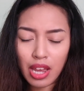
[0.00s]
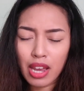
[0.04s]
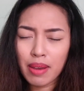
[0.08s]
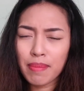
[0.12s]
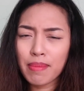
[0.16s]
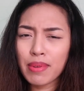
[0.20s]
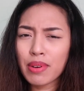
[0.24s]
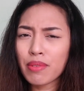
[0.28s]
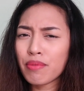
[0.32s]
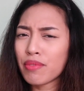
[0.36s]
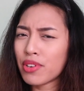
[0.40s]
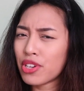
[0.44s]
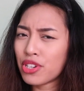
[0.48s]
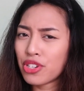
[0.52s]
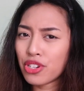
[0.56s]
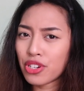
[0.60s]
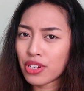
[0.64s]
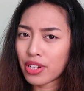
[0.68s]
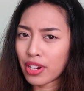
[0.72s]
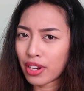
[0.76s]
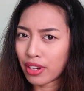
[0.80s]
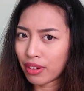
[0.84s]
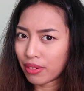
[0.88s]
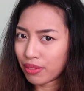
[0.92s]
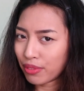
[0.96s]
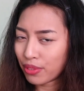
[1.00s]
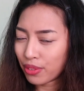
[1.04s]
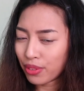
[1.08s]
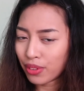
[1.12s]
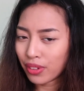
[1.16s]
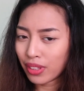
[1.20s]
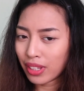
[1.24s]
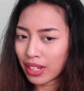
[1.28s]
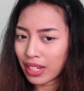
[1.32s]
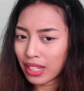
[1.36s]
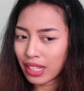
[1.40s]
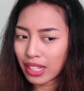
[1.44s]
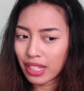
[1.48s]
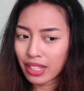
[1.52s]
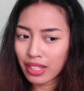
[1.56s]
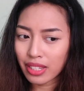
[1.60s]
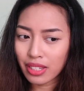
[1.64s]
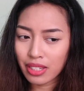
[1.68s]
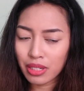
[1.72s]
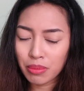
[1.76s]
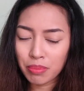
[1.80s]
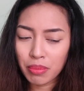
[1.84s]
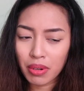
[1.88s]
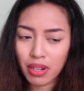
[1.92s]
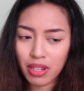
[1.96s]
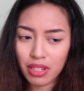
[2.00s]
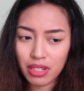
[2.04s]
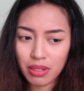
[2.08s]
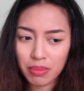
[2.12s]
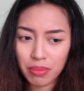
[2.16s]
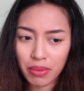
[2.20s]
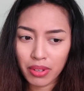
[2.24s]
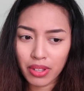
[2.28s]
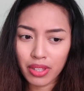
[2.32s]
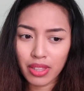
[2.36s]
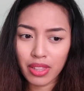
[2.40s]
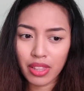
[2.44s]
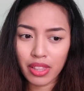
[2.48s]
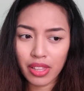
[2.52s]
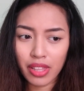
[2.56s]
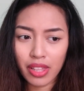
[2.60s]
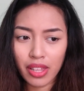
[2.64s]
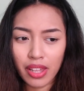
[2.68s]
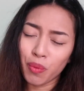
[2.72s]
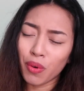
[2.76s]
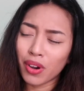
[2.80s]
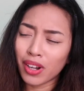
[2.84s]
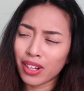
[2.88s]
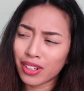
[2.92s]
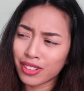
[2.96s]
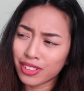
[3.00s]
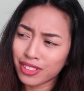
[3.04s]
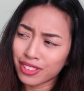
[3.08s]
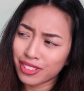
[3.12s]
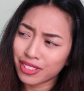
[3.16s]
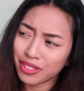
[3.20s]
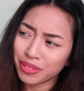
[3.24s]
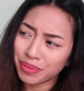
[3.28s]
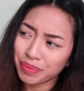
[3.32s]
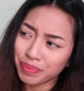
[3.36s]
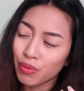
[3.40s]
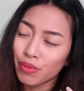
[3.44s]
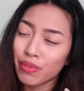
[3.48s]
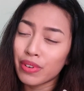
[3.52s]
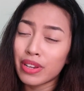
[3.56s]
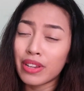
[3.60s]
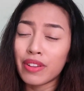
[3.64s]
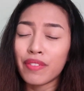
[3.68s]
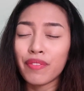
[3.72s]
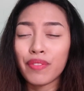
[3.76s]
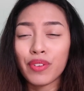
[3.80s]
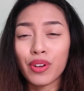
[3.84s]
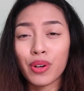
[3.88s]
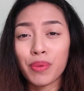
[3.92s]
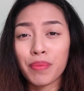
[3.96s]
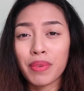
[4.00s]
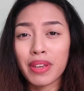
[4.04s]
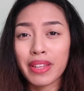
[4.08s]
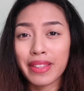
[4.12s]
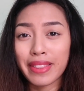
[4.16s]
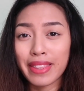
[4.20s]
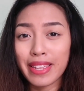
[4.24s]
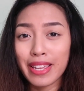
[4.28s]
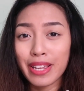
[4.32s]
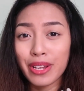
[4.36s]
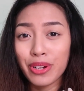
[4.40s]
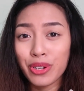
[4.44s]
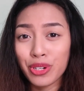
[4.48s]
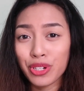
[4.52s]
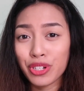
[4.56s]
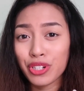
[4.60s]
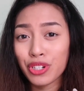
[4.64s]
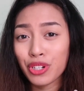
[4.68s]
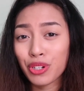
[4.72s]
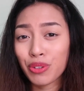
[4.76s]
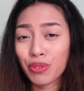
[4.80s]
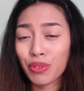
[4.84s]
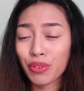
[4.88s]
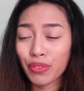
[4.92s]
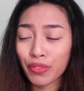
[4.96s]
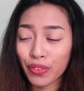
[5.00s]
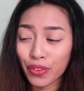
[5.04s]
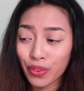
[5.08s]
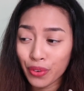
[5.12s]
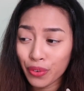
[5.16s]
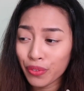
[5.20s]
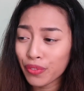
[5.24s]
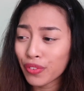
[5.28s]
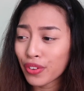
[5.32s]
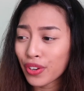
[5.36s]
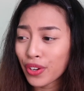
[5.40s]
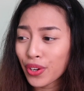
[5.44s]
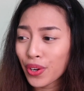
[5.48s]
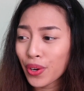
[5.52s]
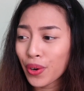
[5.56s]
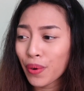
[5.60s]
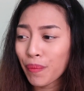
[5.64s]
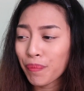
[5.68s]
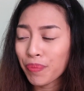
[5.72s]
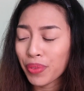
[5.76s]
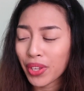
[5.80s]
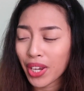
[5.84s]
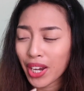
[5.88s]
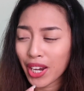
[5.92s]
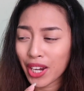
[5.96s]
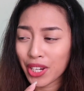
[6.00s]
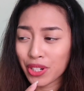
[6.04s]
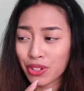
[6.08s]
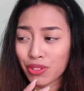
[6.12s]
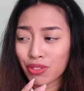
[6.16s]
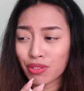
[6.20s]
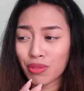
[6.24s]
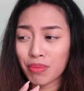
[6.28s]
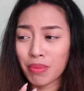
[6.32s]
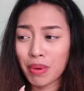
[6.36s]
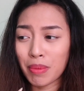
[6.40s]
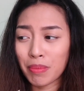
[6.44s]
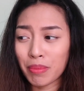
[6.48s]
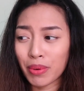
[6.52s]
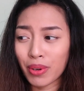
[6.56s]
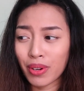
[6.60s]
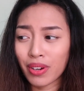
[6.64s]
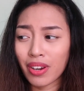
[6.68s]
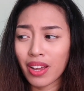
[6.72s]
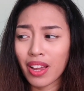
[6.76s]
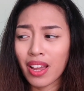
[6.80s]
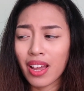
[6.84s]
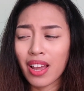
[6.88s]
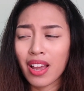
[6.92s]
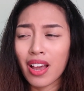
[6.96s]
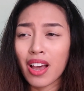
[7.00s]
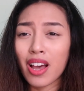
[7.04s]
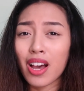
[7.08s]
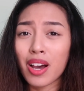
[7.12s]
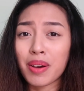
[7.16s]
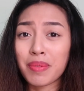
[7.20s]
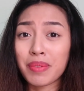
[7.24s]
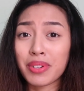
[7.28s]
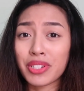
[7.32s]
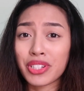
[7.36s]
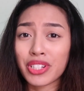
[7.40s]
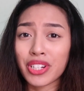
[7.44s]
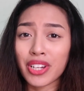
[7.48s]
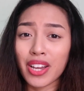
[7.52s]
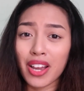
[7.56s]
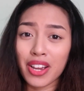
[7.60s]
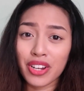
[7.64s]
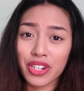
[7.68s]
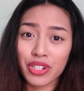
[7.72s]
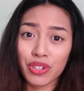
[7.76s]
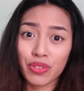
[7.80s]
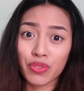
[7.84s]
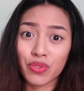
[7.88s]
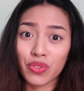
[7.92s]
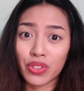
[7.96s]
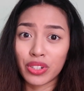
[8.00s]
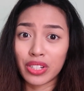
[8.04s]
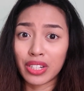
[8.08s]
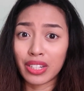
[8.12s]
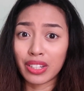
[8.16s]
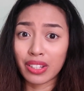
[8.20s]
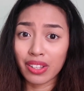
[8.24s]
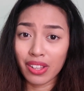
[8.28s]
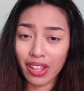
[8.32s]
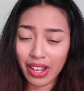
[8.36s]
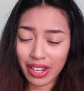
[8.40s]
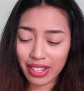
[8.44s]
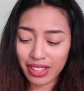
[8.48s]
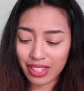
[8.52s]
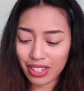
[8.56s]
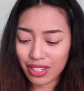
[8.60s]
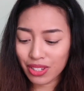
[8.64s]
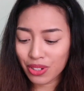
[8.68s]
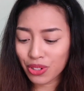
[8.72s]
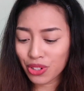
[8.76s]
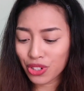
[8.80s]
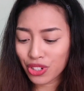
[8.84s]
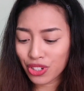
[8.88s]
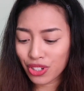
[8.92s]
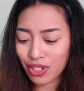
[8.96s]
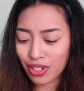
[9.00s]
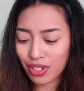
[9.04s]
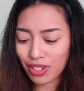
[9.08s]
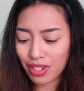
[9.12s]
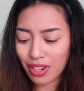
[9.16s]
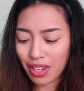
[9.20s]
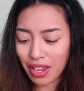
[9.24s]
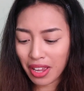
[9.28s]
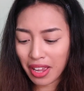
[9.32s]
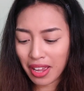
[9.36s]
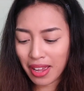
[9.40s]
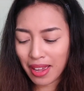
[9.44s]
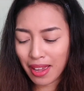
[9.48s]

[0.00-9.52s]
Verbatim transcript: I've been reaching out for lately this past month. While refilming the cushion review video, I just remembered how much I actually really like this cushion